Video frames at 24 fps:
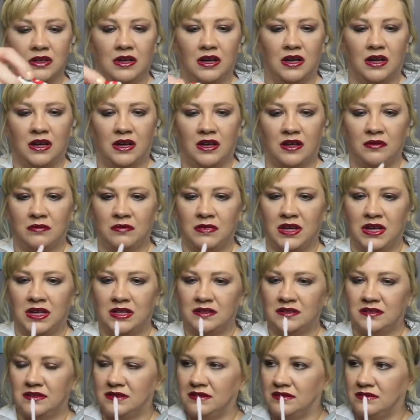
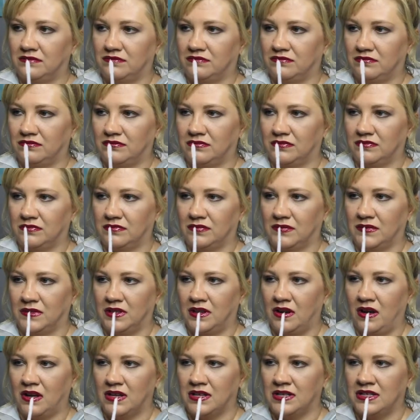It's
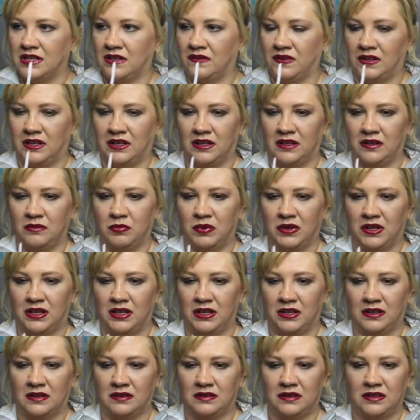not divoted, but
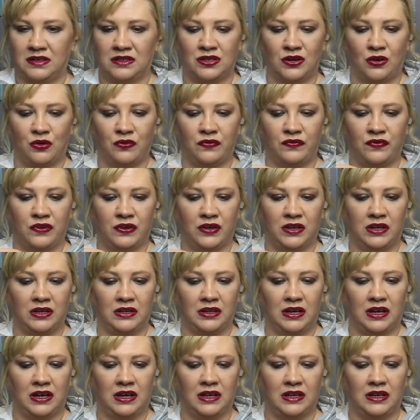it is a doe foot,
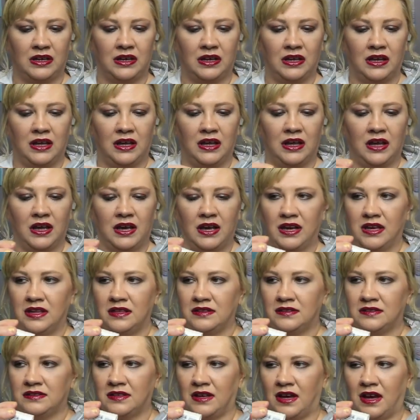and
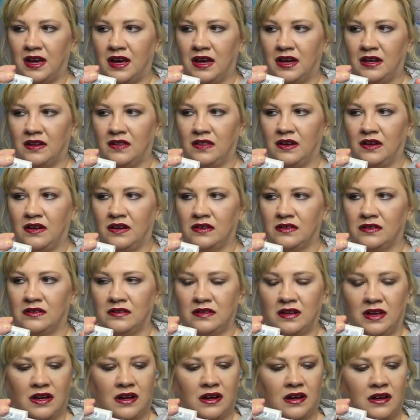inside there's
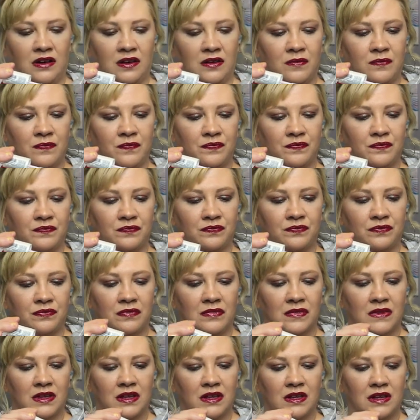like
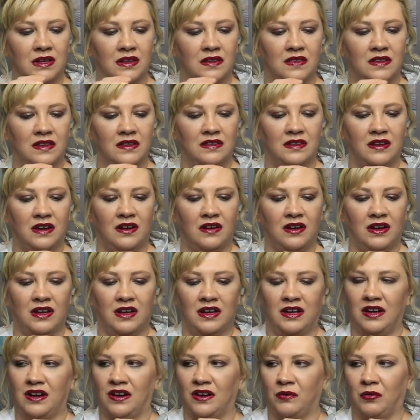this
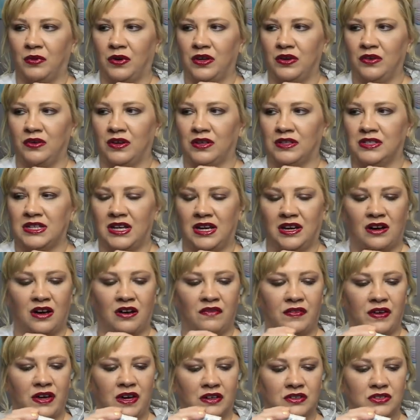area here where you could take
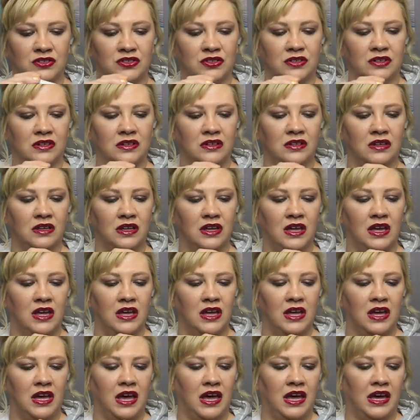off extra,
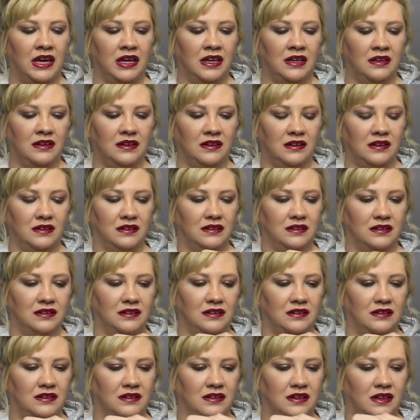and
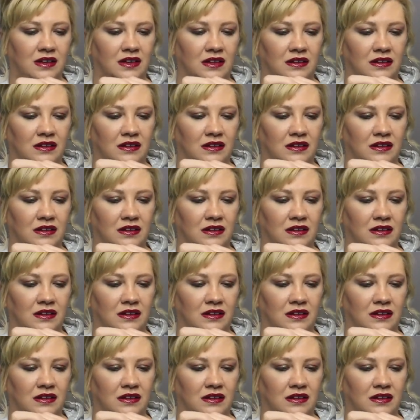I